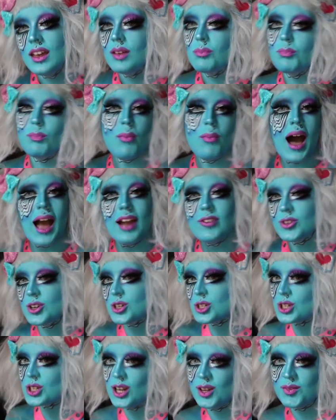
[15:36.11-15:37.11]
my
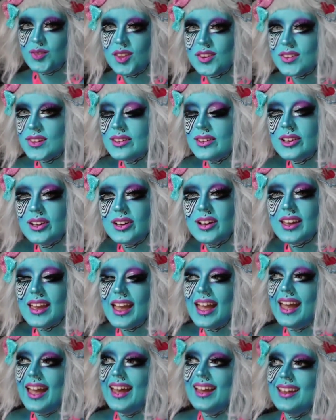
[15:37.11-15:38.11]
version of this look,
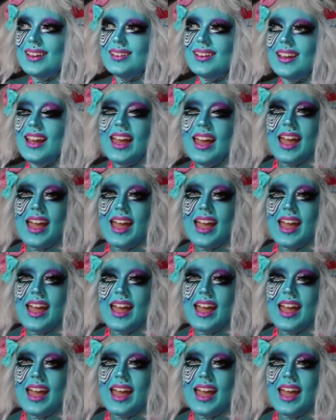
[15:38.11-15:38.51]
and